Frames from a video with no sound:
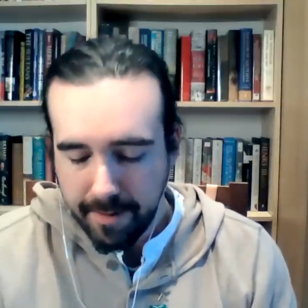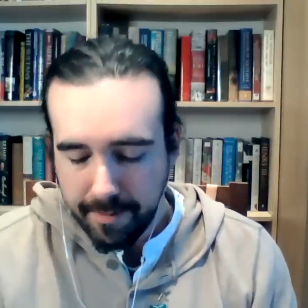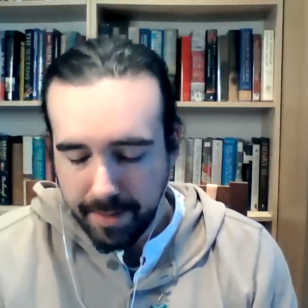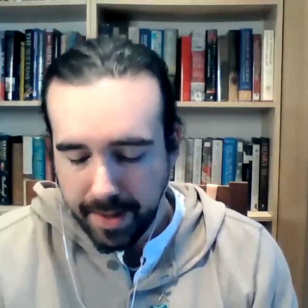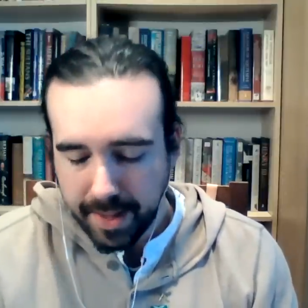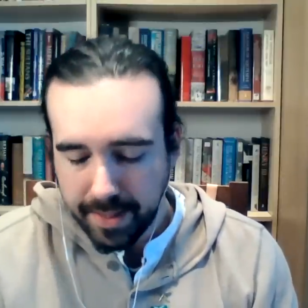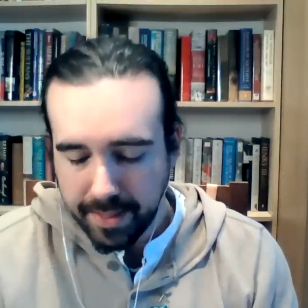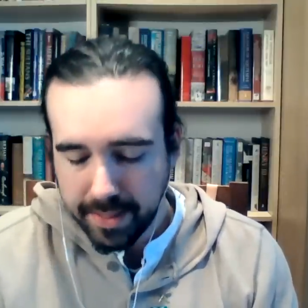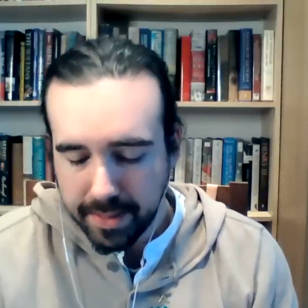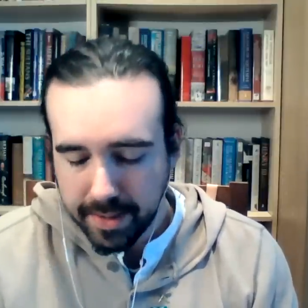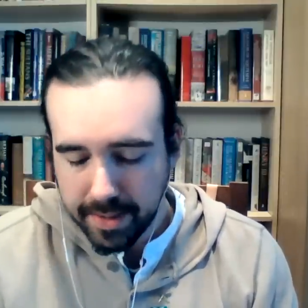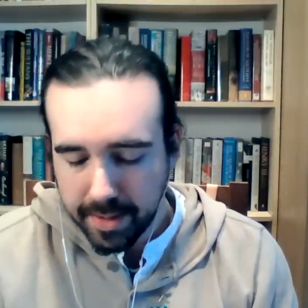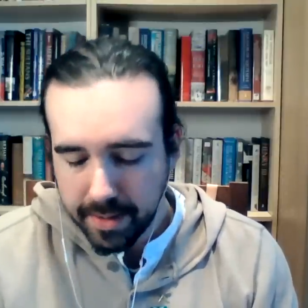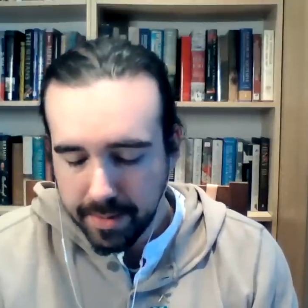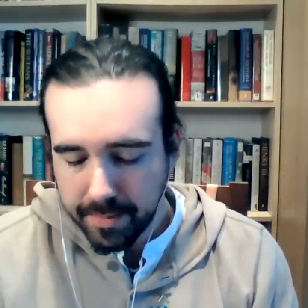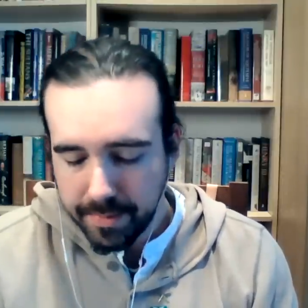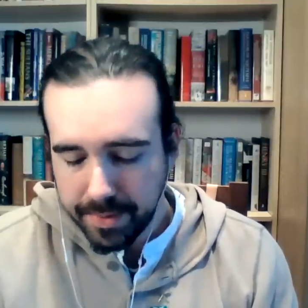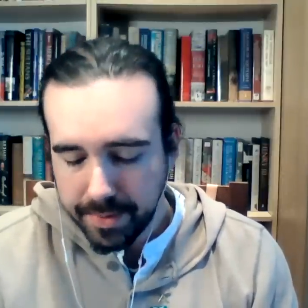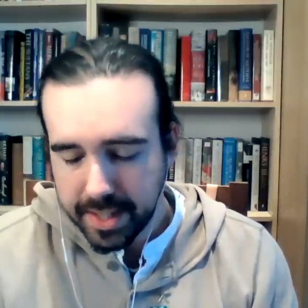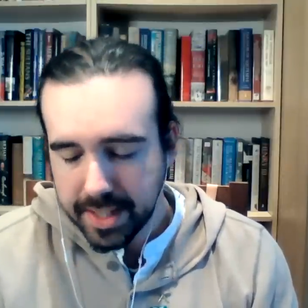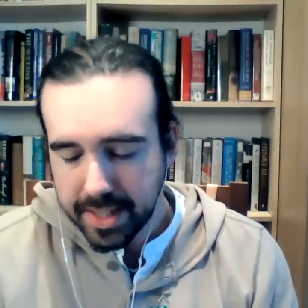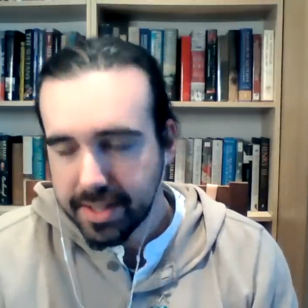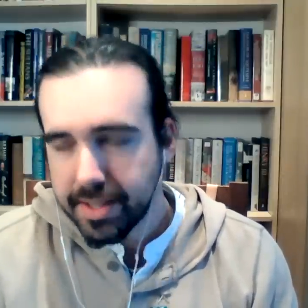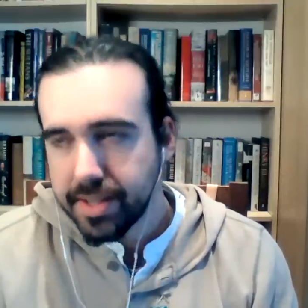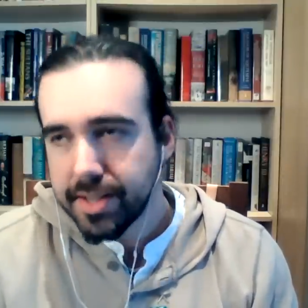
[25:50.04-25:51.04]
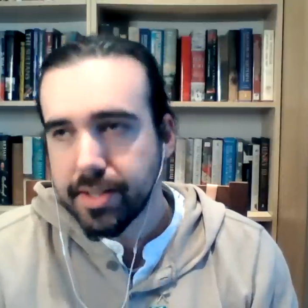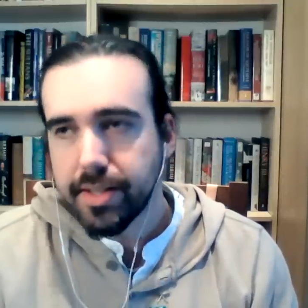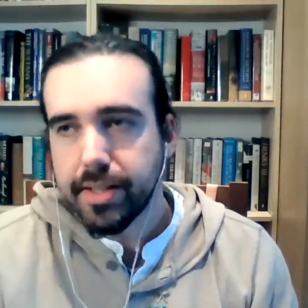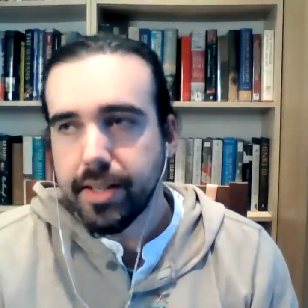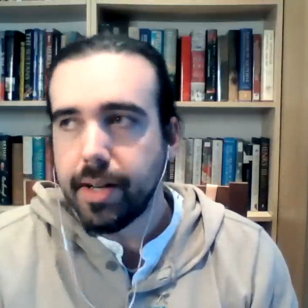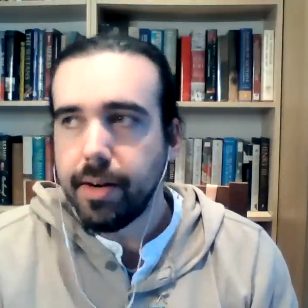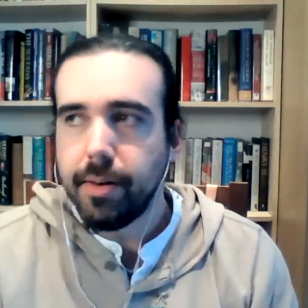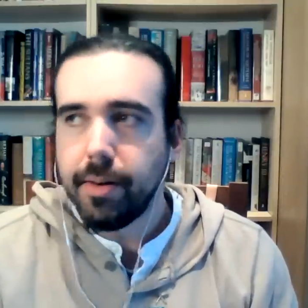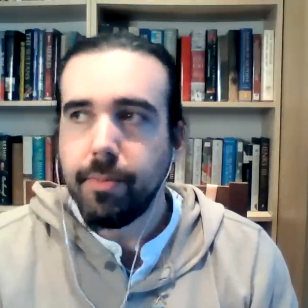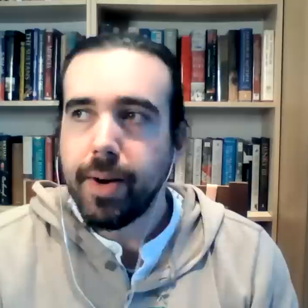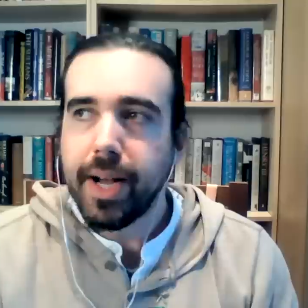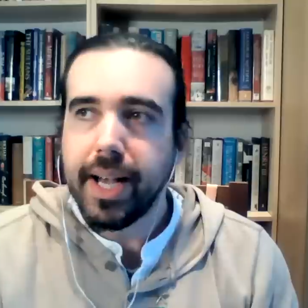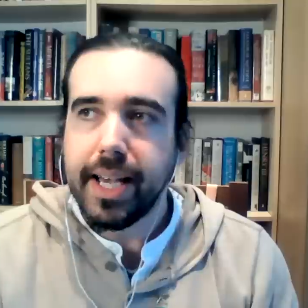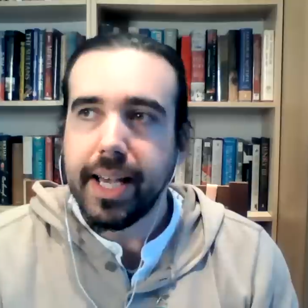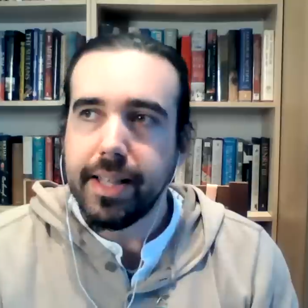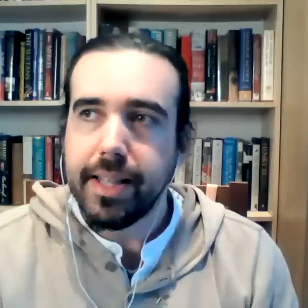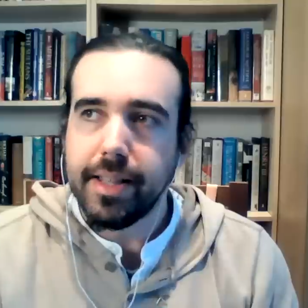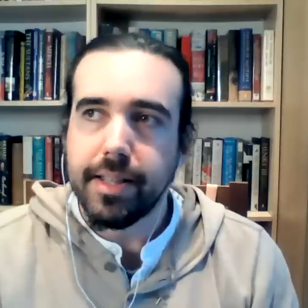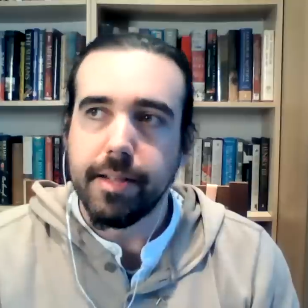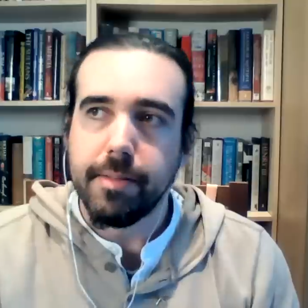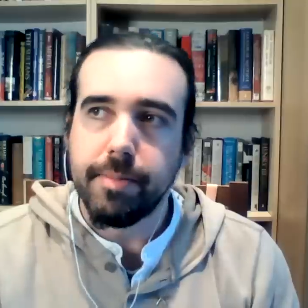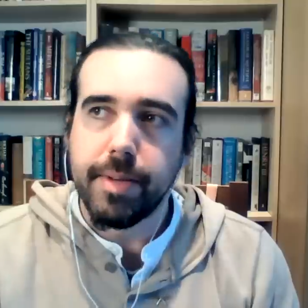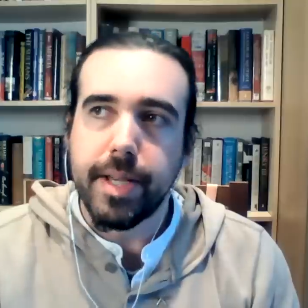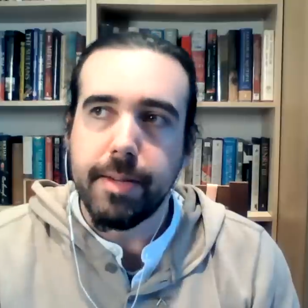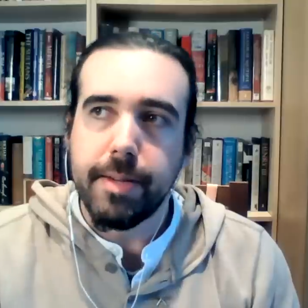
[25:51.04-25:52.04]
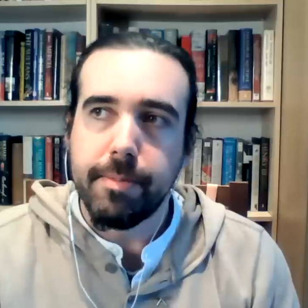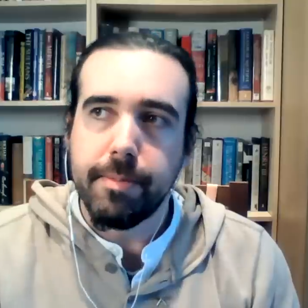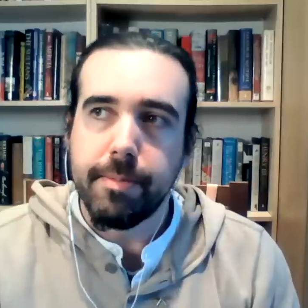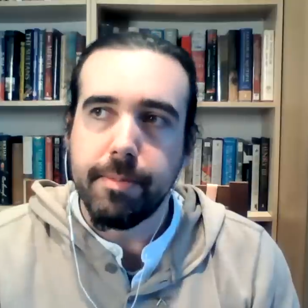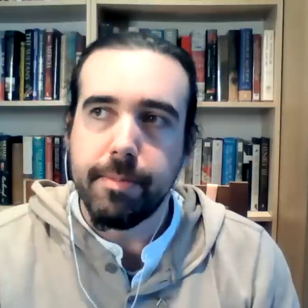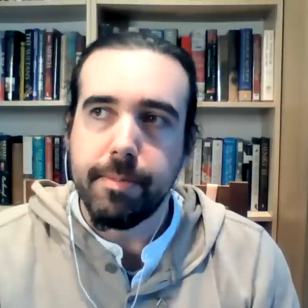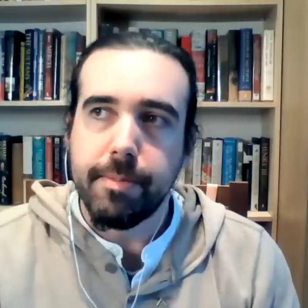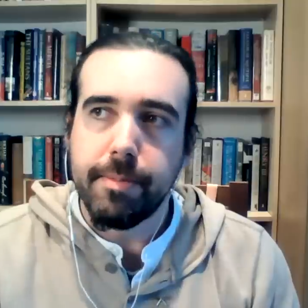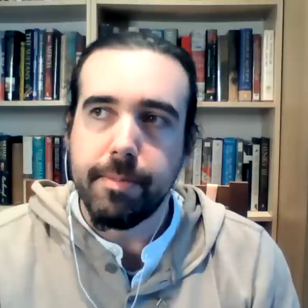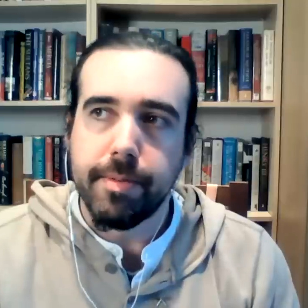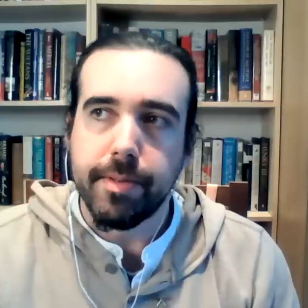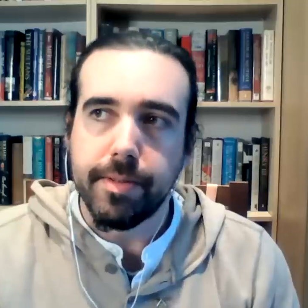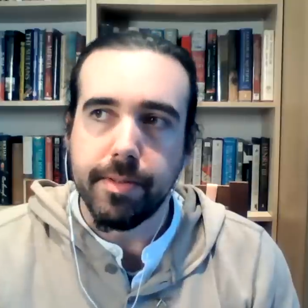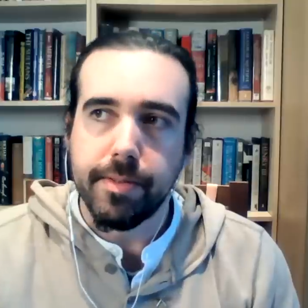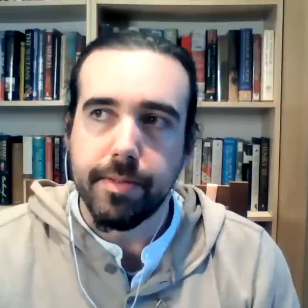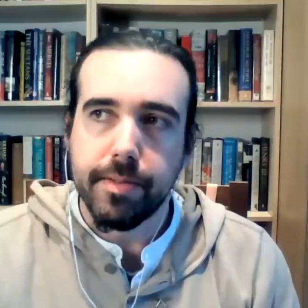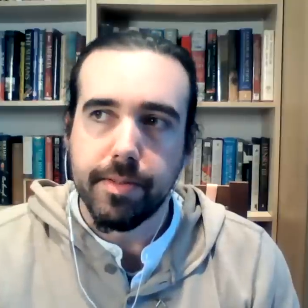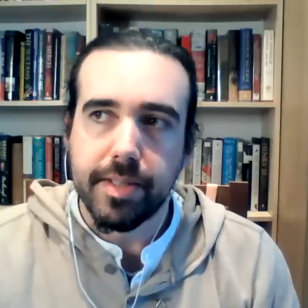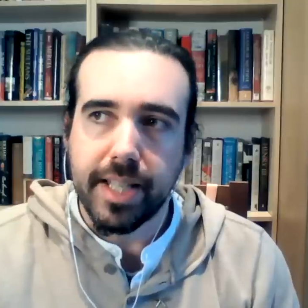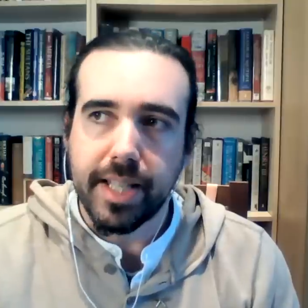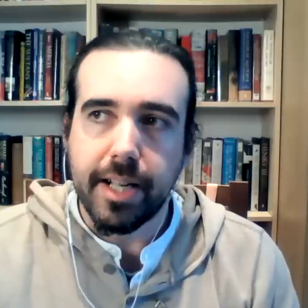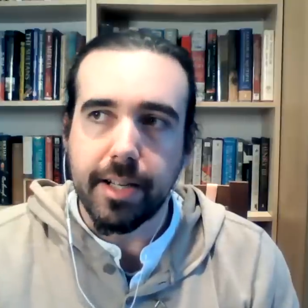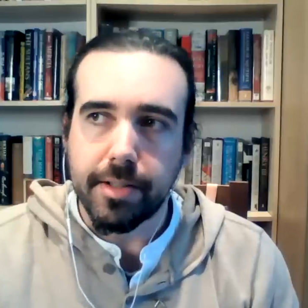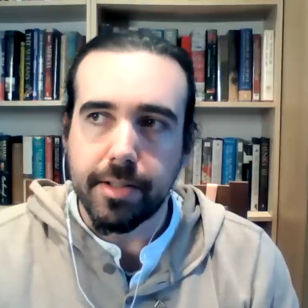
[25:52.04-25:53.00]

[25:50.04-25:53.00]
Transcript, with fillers: And this isn't a way that people